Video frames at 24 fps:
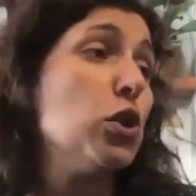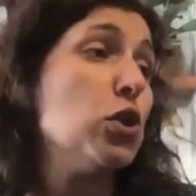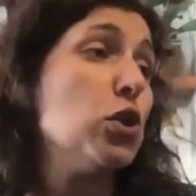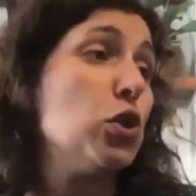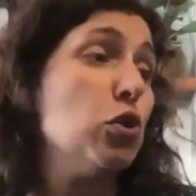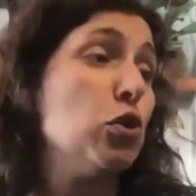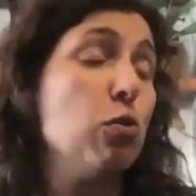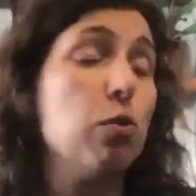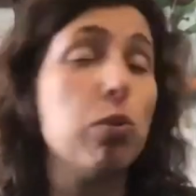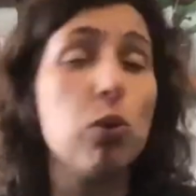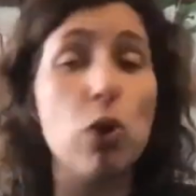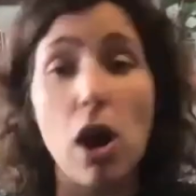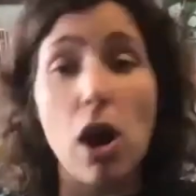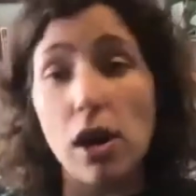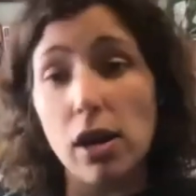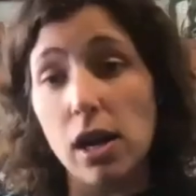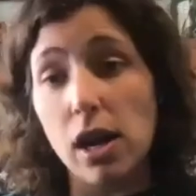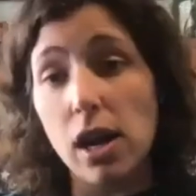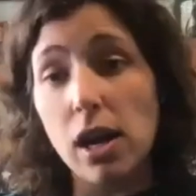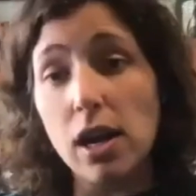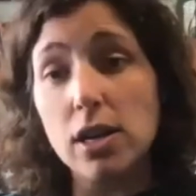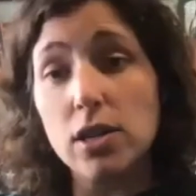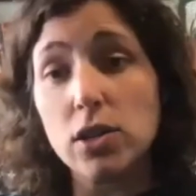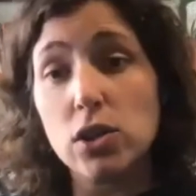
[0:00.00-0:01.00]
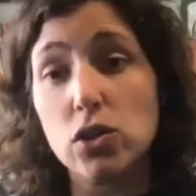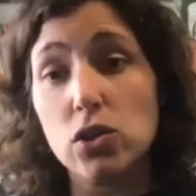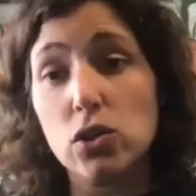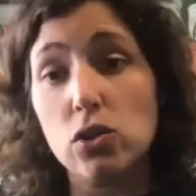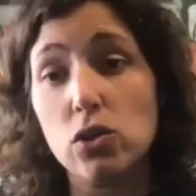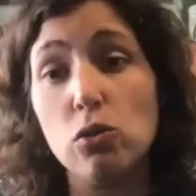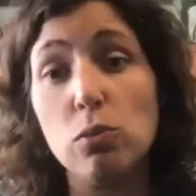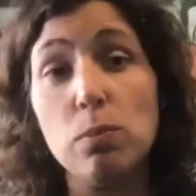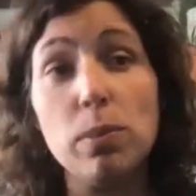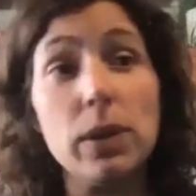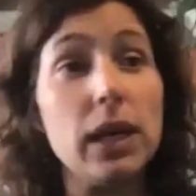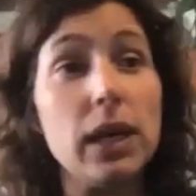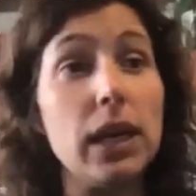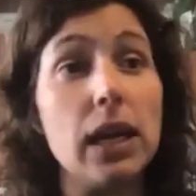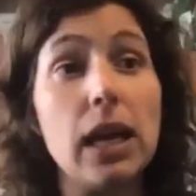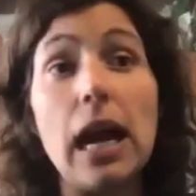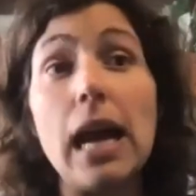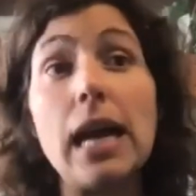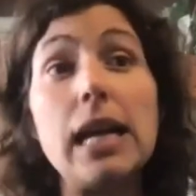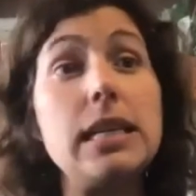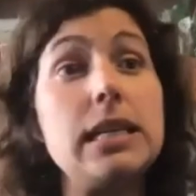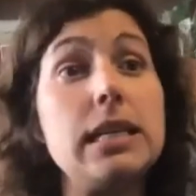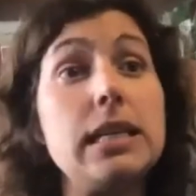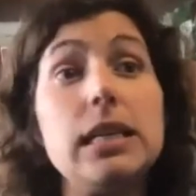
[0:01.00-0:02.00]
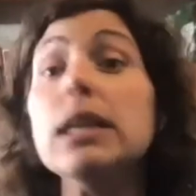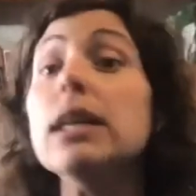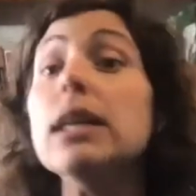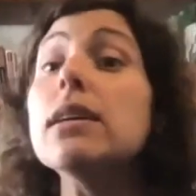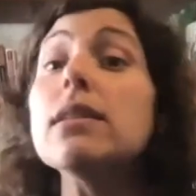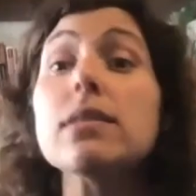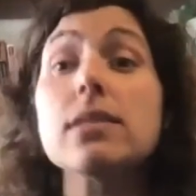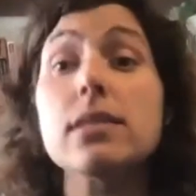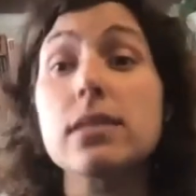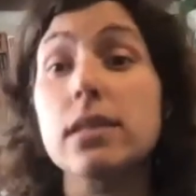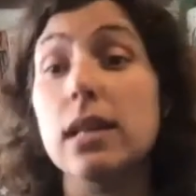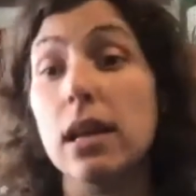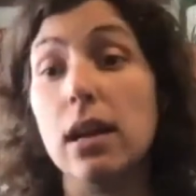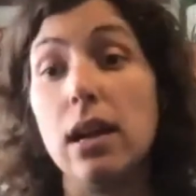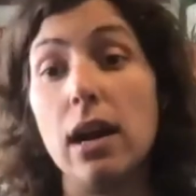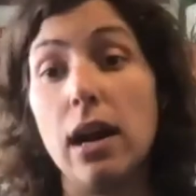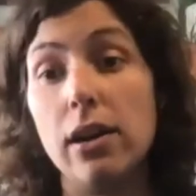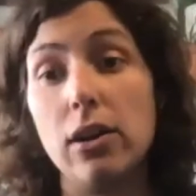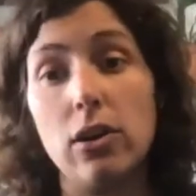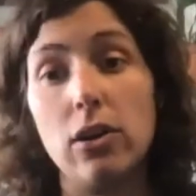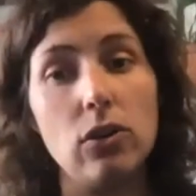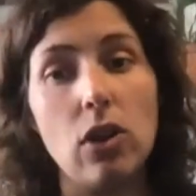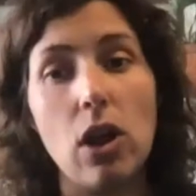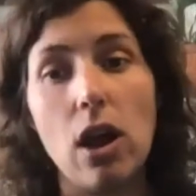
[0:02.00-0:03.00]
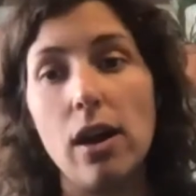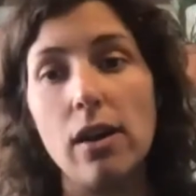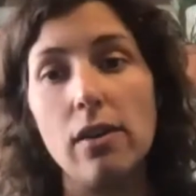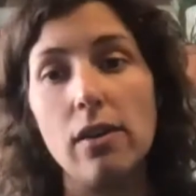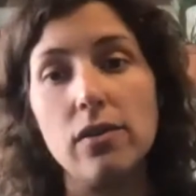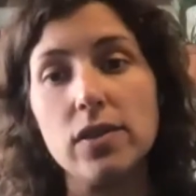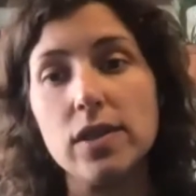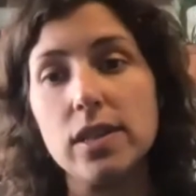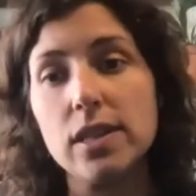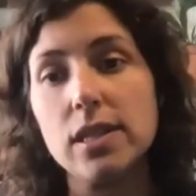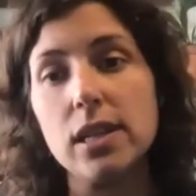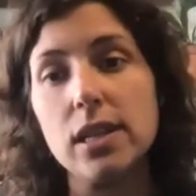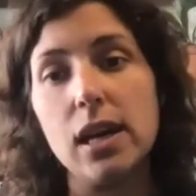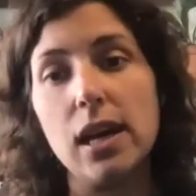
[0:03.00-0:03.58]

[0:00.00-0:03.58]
to products to big ideas that guide our lives.